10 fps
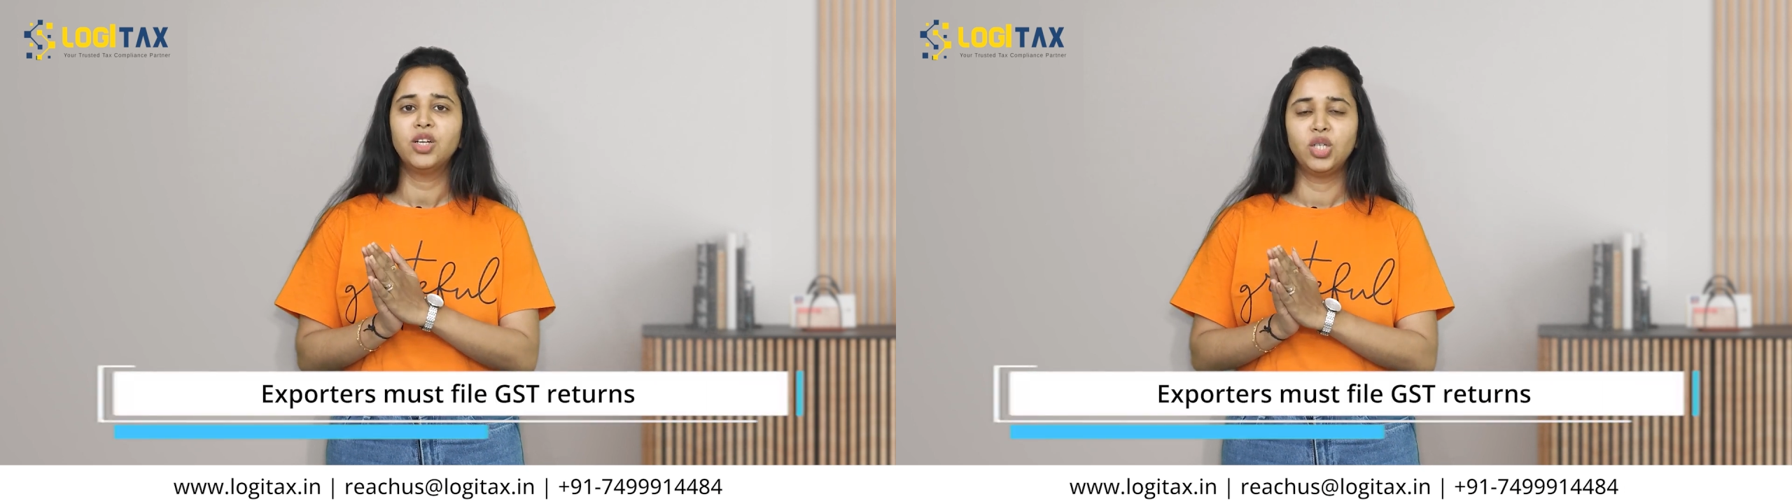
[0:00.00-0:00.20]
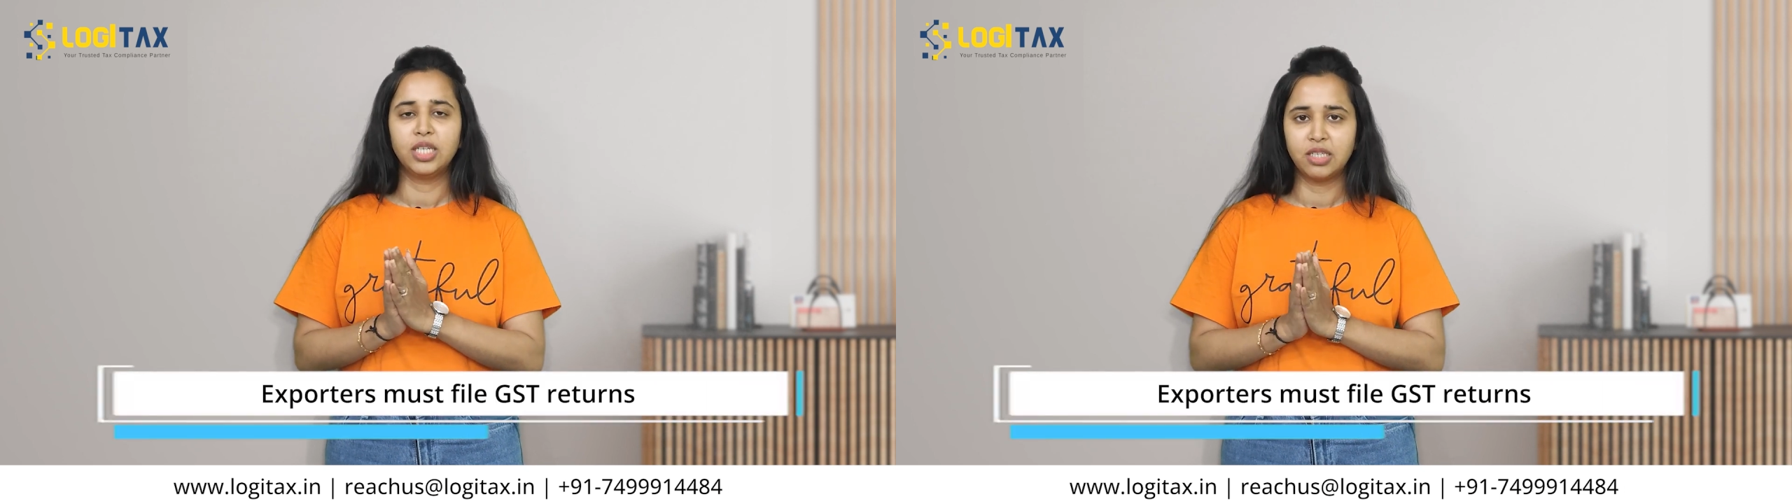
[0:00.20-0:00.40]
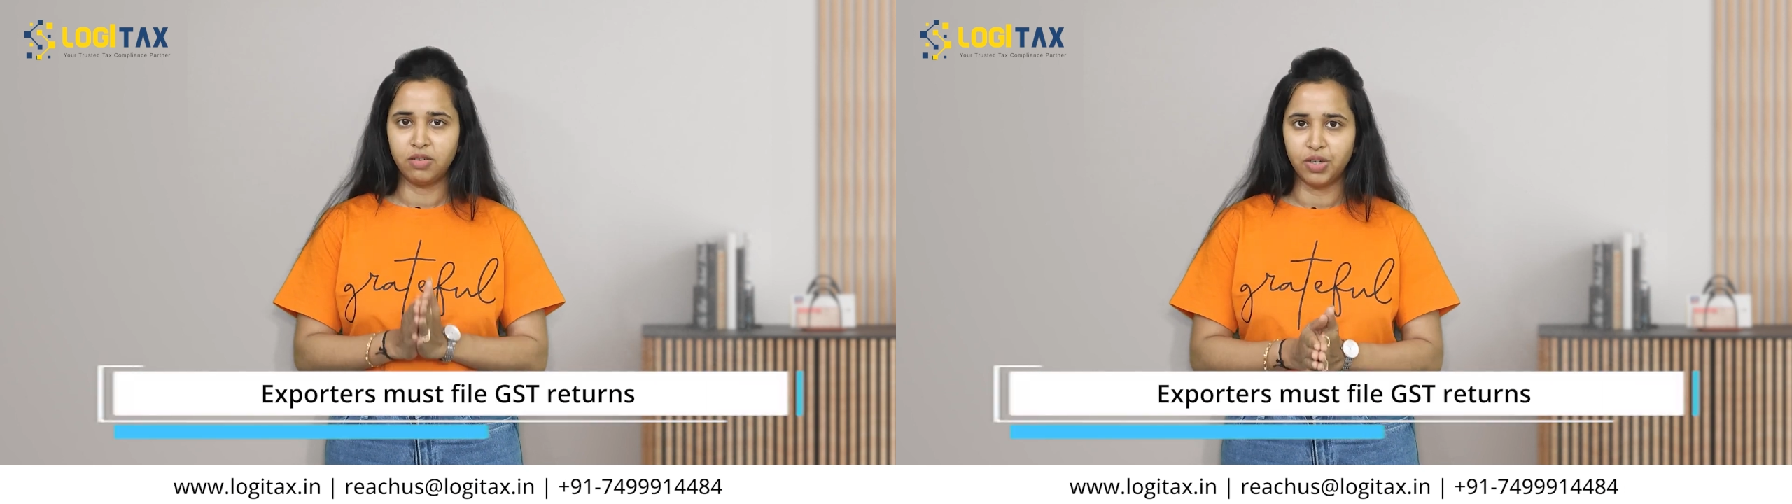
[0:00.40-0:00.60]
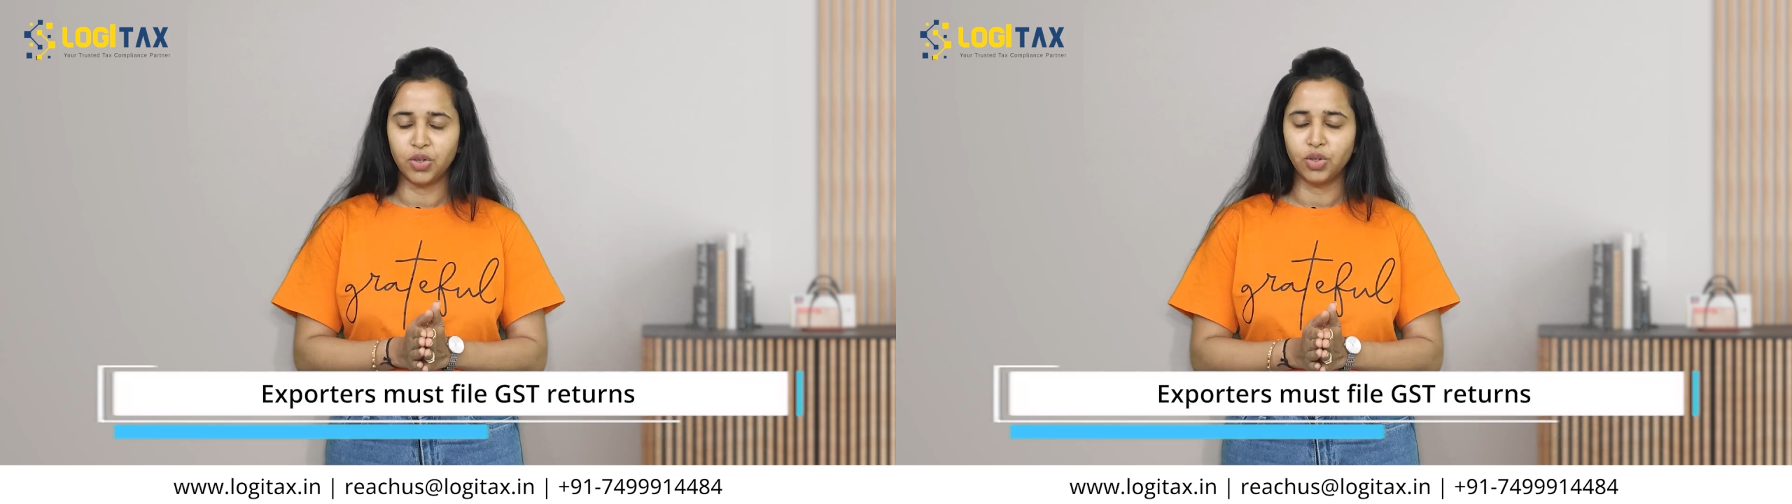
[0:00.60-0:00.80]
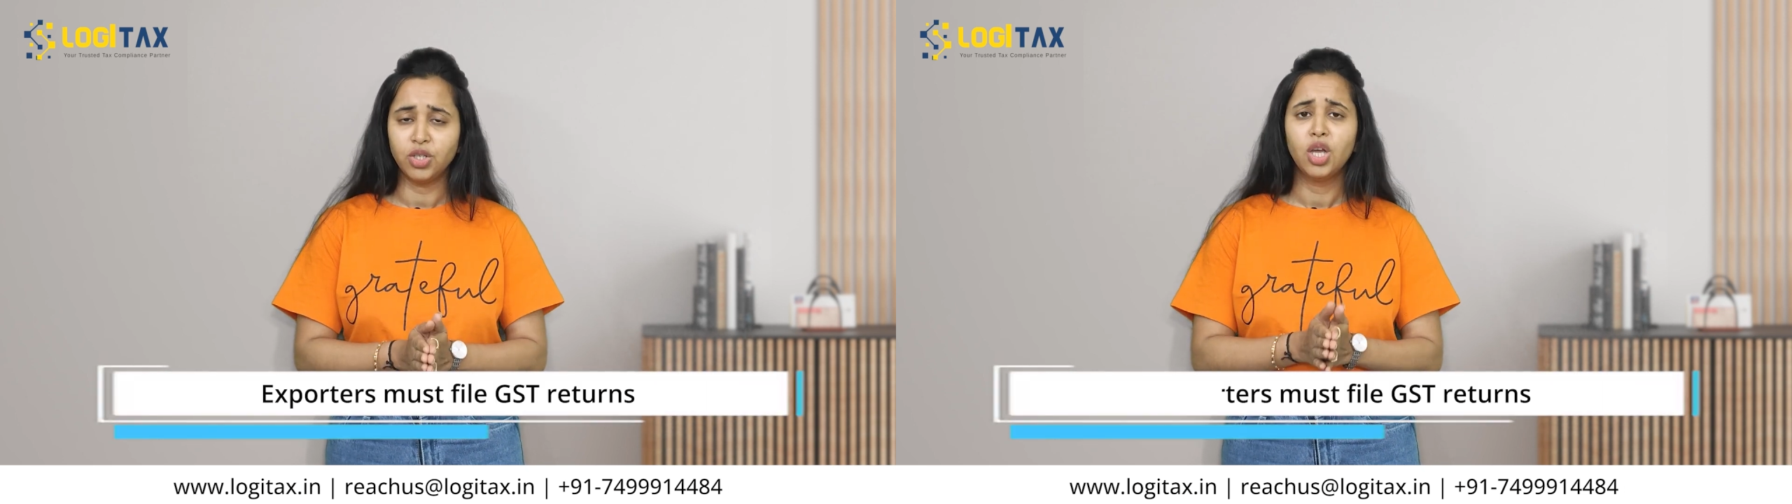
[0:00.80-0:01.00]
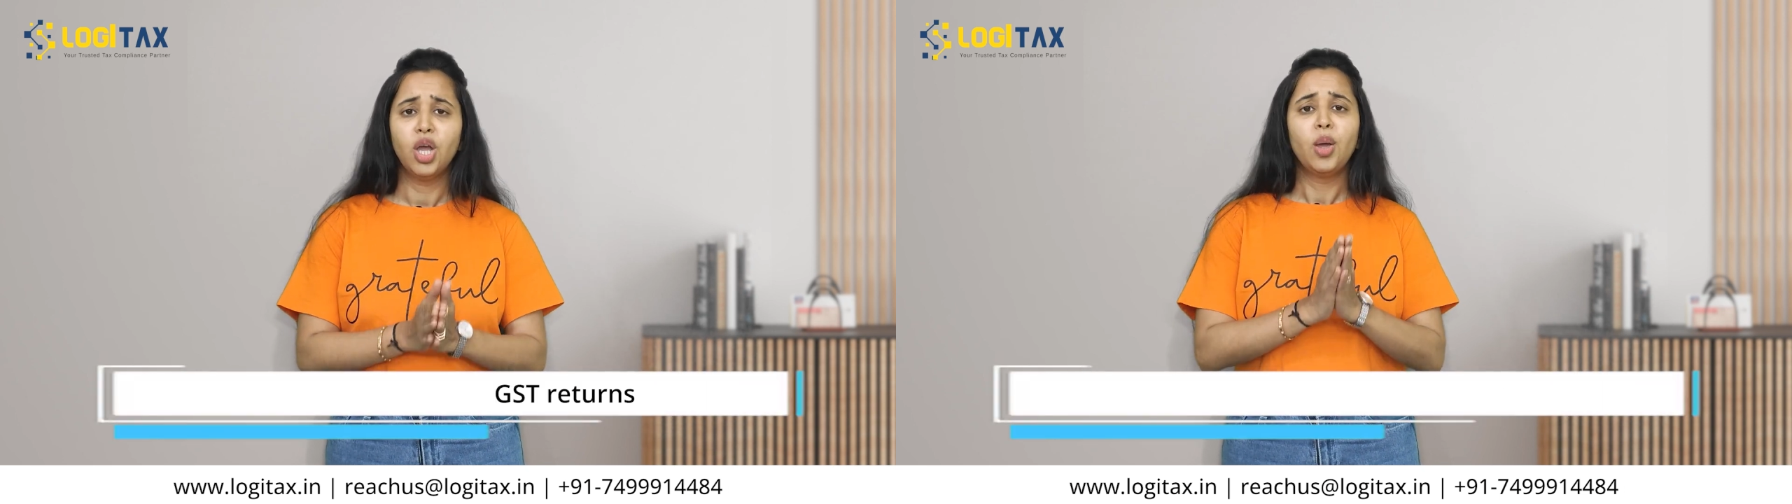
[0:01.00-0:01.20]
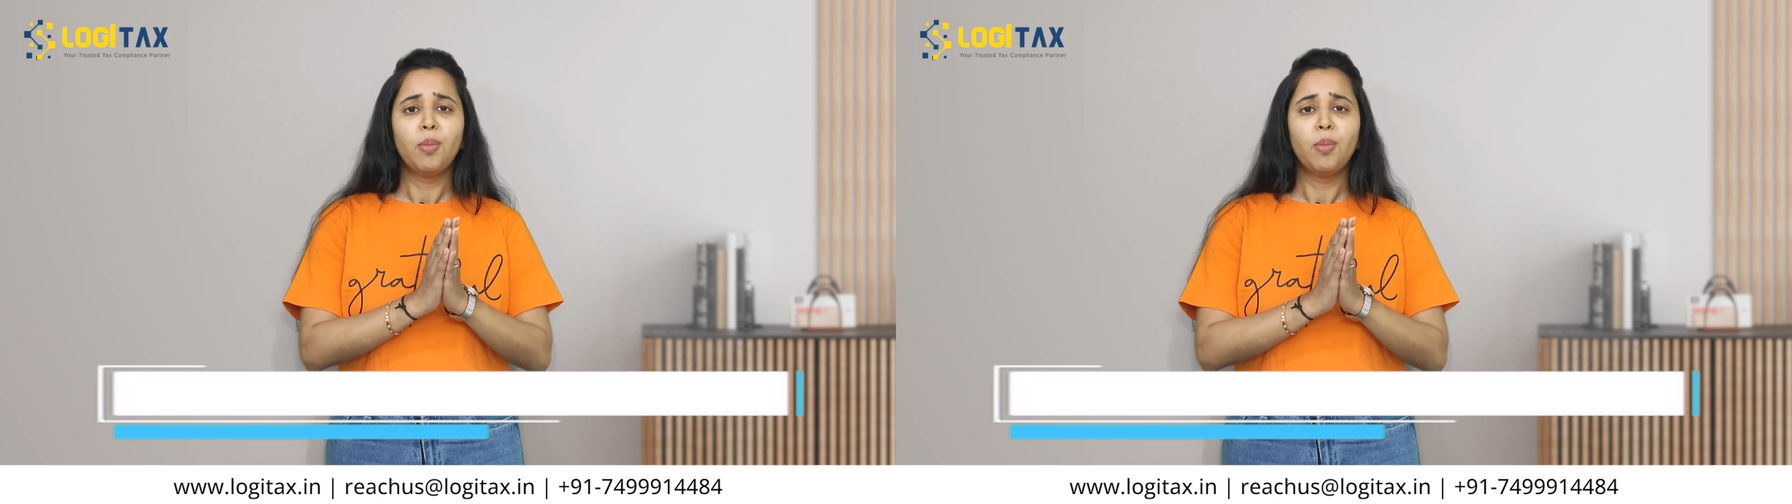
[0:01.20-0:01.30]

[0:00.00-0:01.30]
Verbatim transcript: their GST returns,